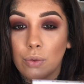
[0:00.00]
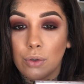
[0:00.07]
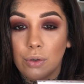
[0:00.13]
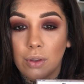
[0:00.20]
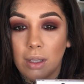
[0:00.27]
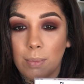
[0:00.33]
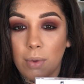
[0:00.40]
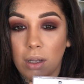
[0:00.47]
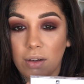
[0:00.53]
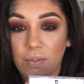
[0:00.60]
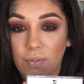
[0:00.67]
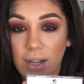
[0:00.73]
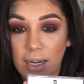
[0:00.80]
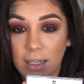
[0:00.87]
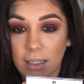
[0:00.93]
order them on
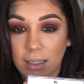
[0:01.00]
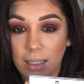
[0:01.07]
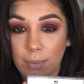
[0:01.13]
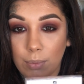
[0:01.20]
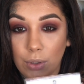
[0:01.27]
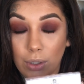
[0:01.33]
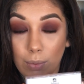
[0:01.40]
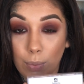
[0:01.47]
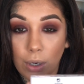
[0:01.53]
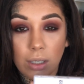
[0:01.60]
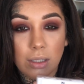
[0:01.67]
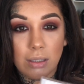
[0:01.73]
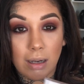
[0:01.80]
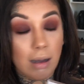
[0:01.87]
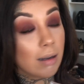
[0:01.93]

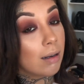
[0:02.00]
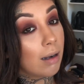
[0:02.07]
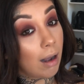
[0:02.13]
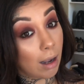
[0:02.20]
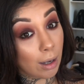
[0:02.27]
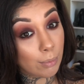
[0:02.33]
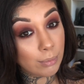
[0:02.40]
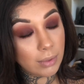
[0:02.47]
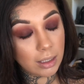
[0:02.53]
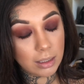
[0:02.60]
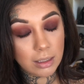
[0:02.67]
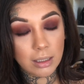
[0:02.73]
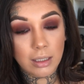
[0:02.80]
vanitylanebeautybar.com.